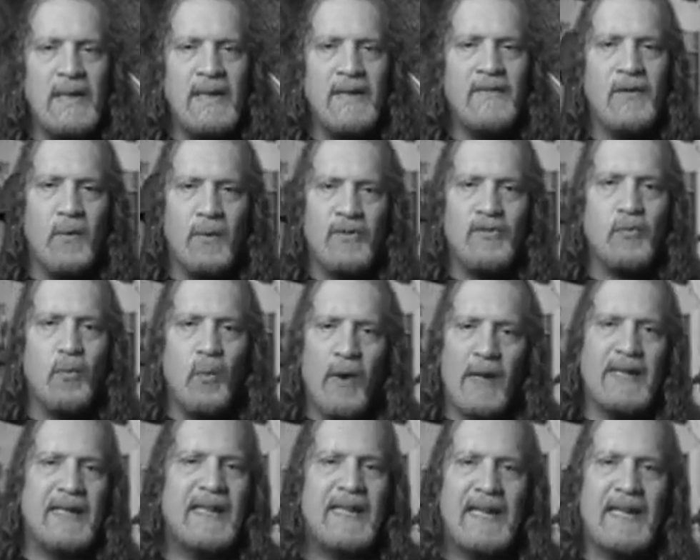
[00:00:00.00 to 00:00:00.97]
There is
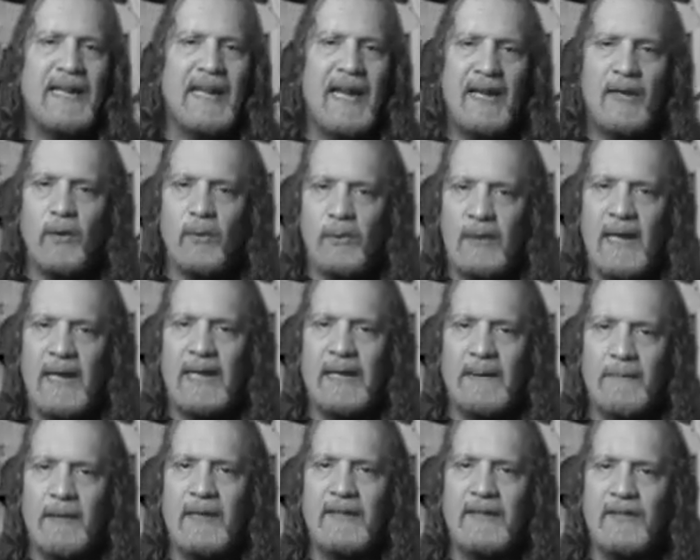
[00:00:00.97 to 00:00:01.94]
one thing I don't like
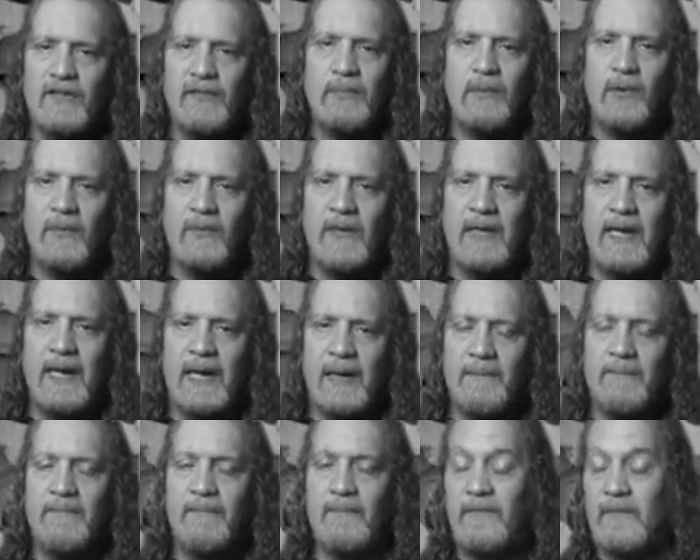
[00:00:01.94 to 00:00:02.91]
about this movie, and
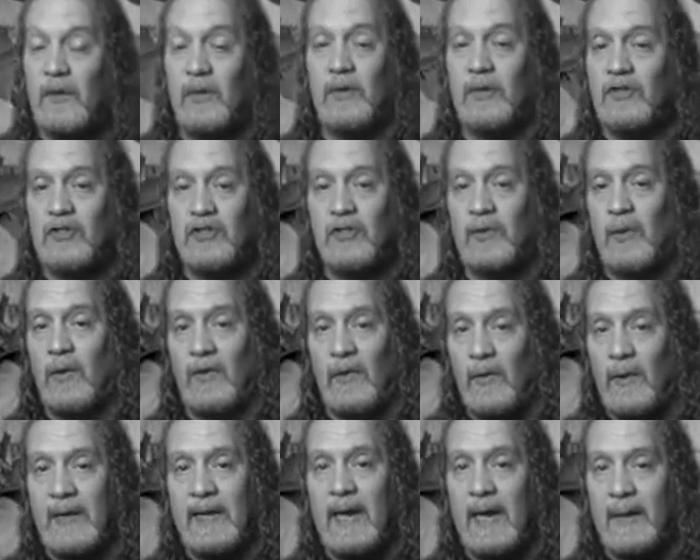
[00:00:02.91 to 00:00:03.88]
I'm fairly sure,
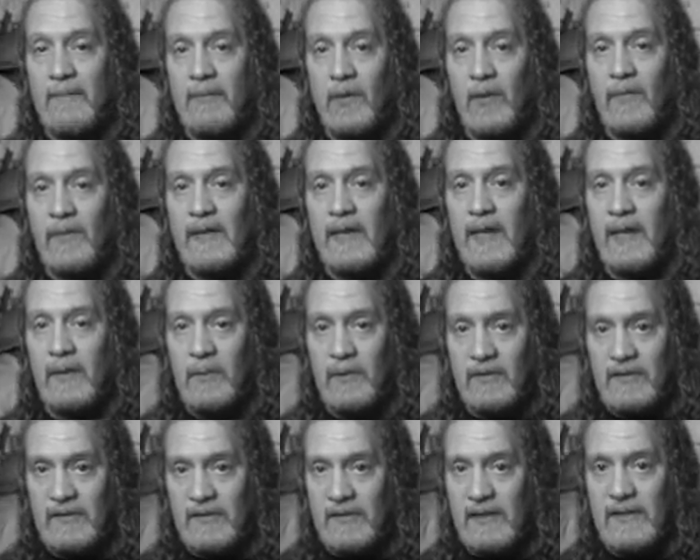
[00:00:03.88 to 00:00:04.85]
although I can't prove it, that it
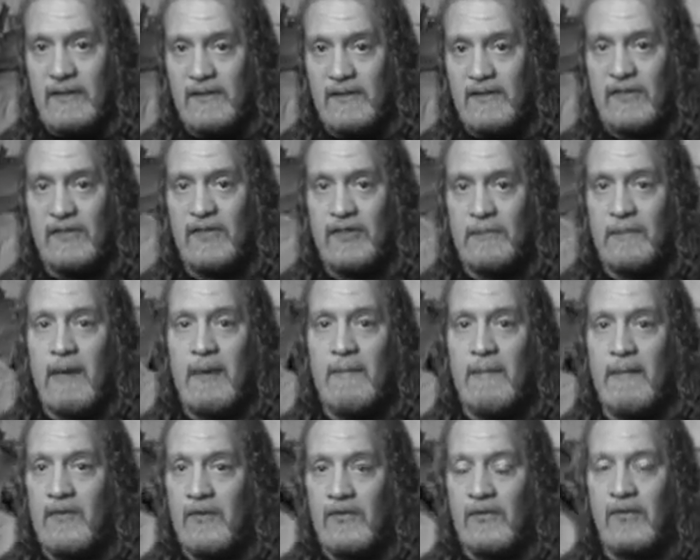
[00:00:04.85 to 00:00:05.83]
was a decision made
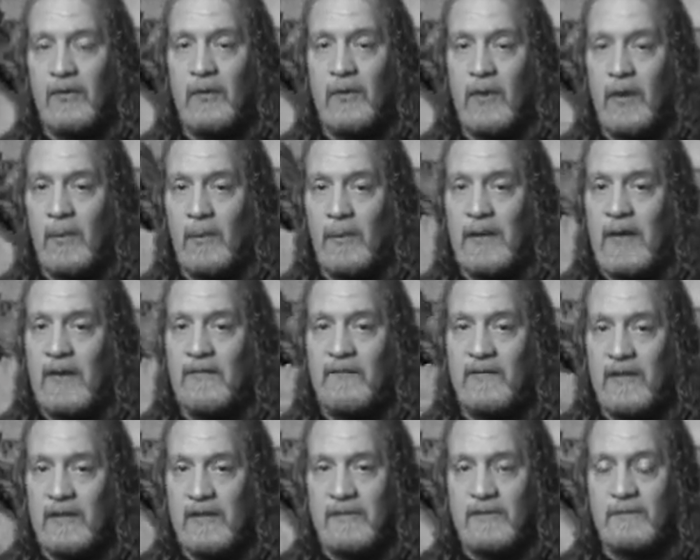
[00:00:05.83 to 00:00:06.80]
by the studio and not
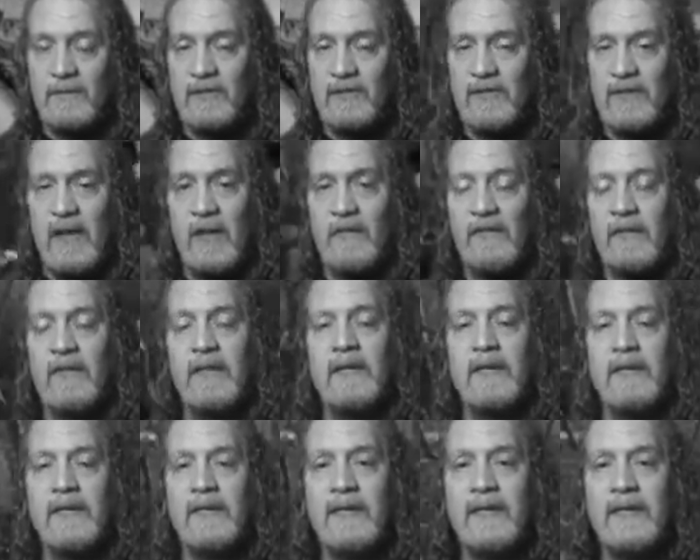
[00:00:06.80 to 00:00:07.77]
Fields himself:
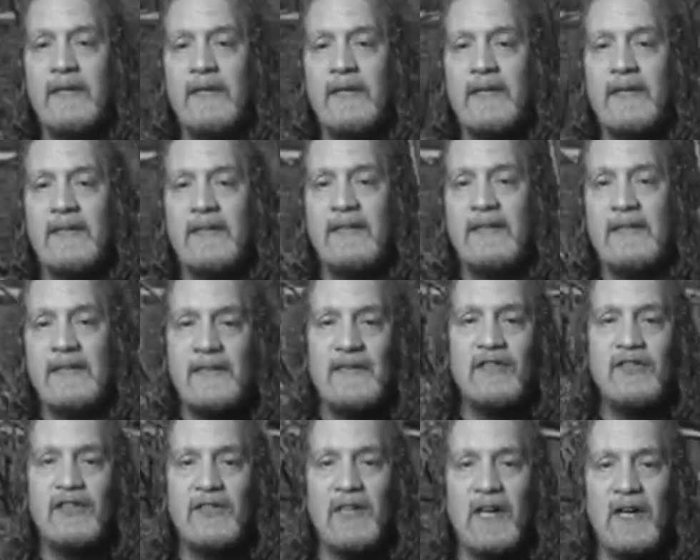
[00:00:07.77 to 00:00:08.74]
the
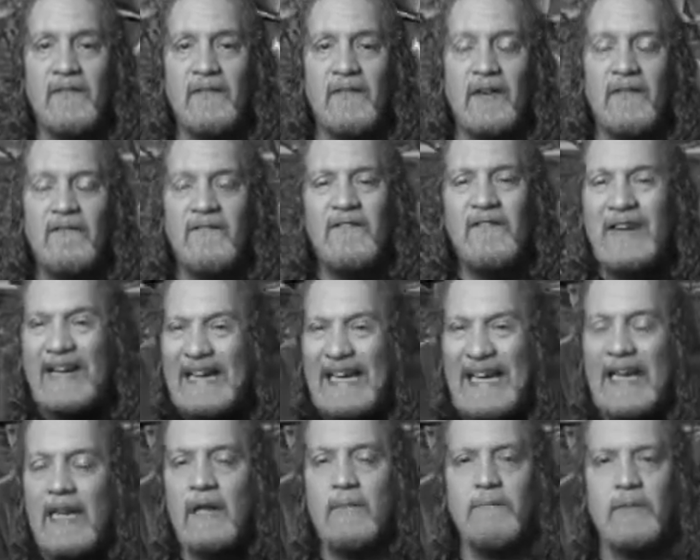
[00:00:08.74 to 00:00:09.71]
addition of
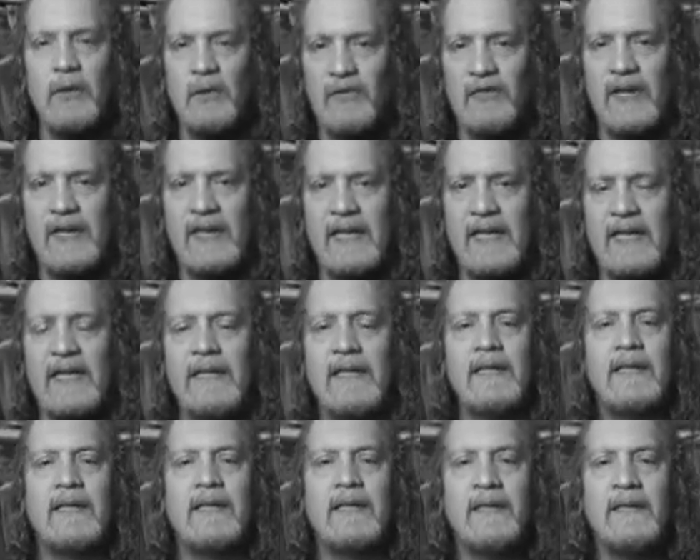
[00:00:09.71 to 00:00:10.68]
funny music.
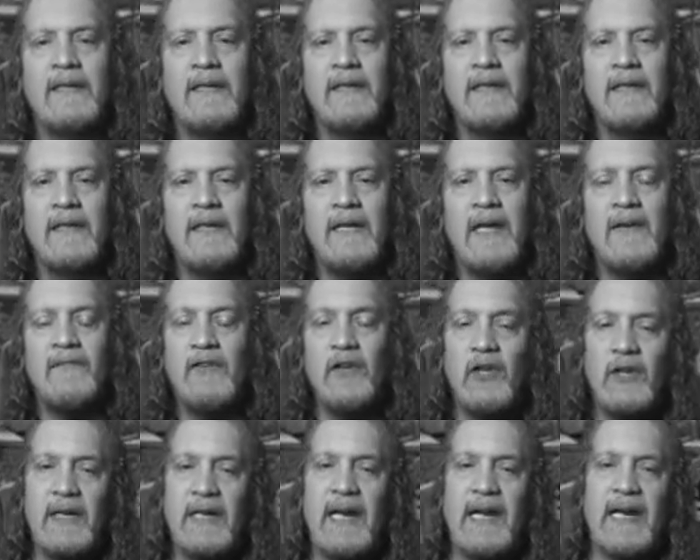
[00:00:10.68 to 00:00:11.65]
If you
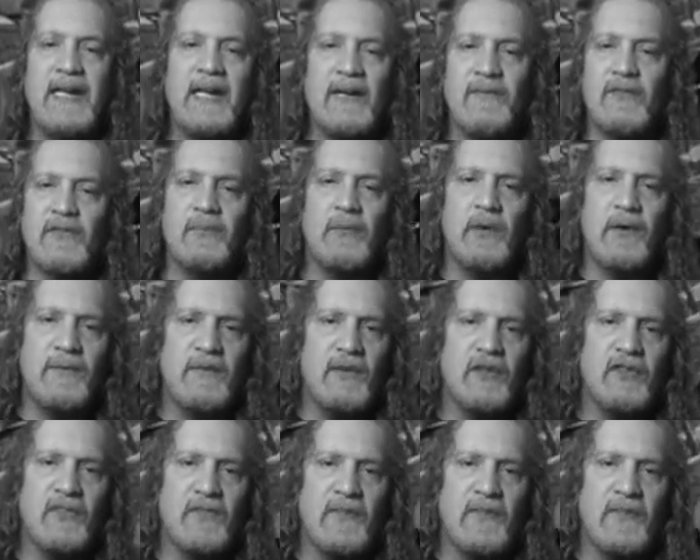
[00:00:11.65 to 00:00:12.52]
look at any of his previous